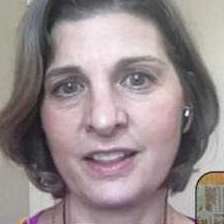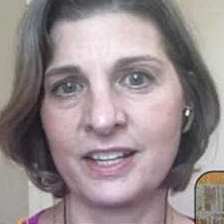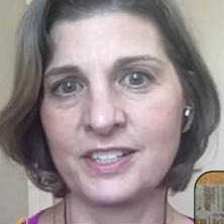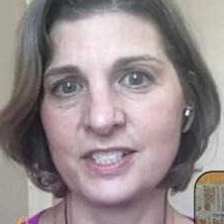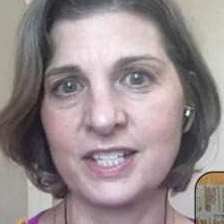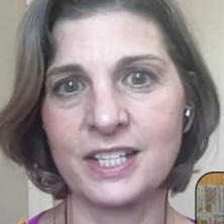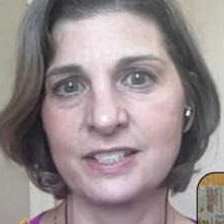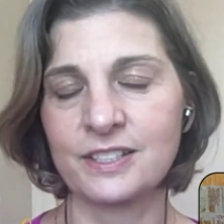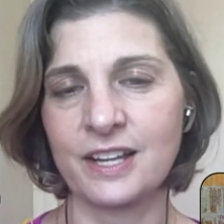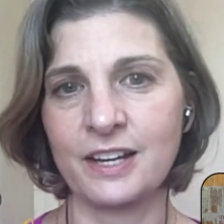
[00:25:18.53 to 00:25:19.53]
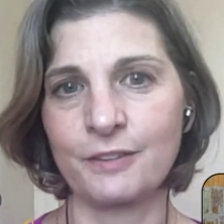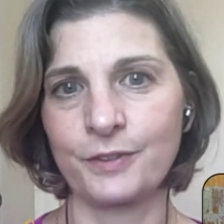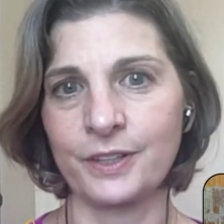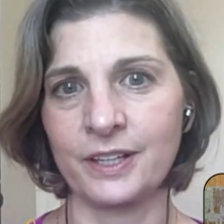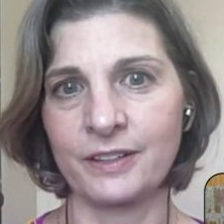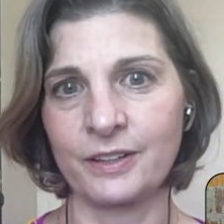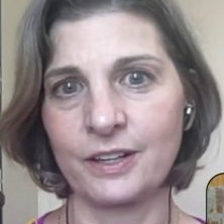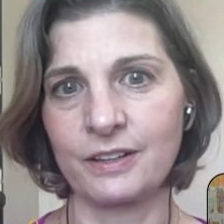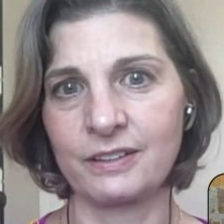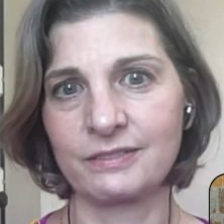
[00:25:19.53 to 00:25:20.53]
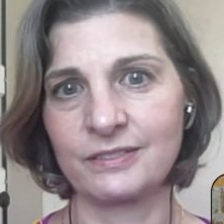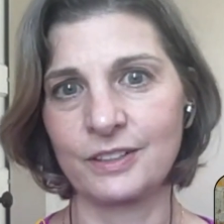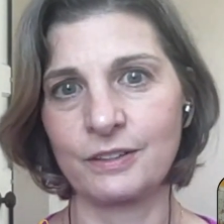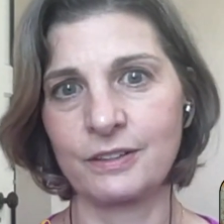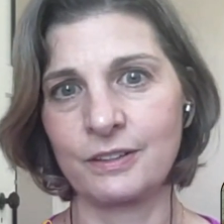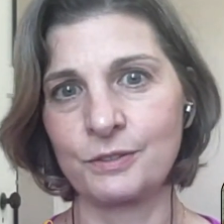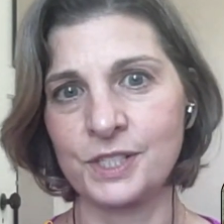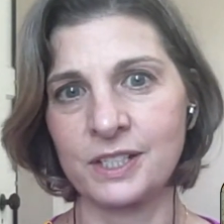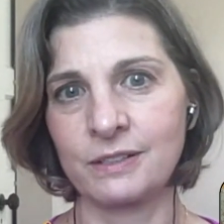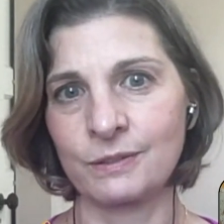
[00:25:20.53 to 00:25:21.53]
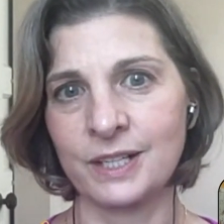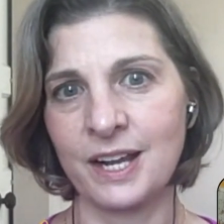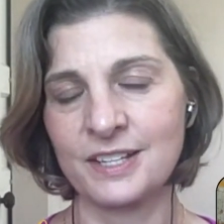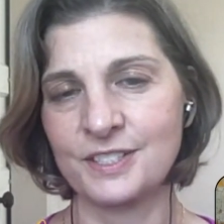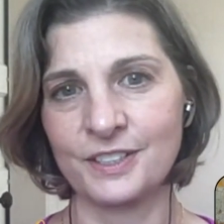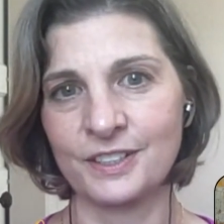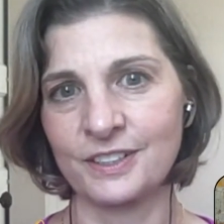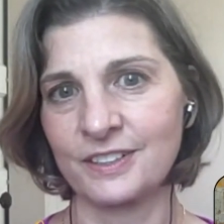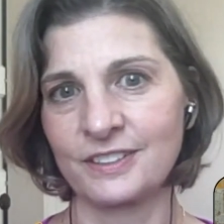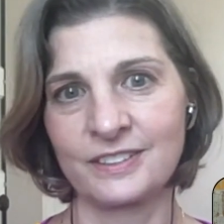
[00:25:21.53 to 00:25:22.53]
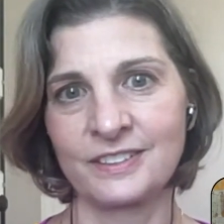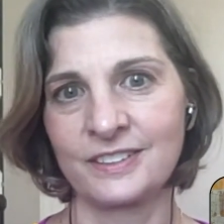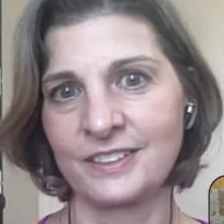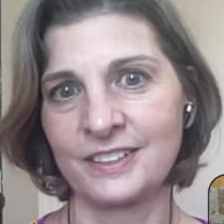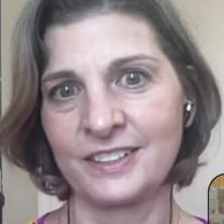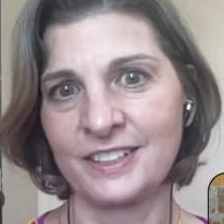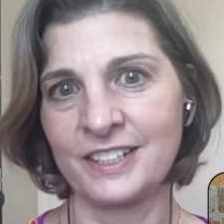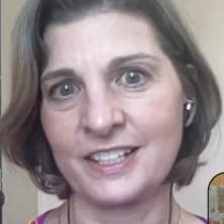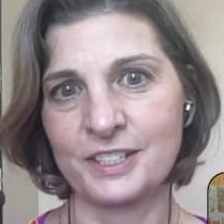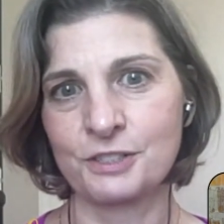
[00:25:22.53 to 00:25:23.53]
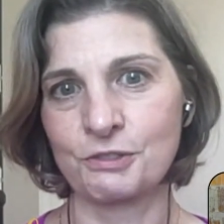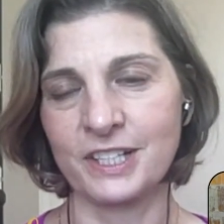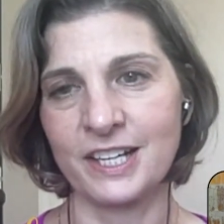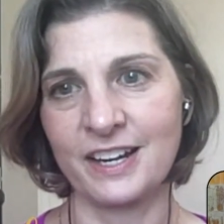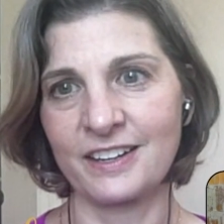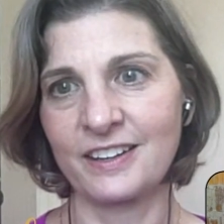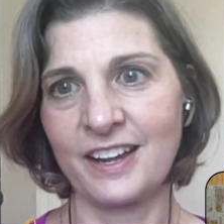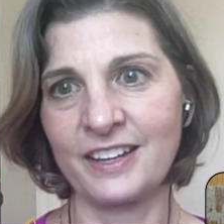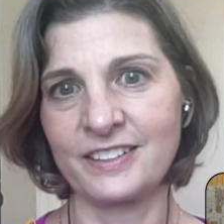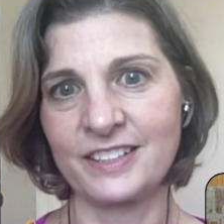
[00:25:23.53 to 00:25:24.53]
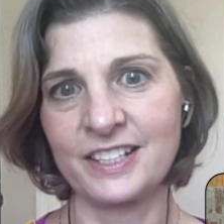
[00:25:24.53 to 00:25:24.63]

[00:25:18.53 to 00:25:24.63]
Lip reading: I think just he's kind of the OG organizer extraordinaire, and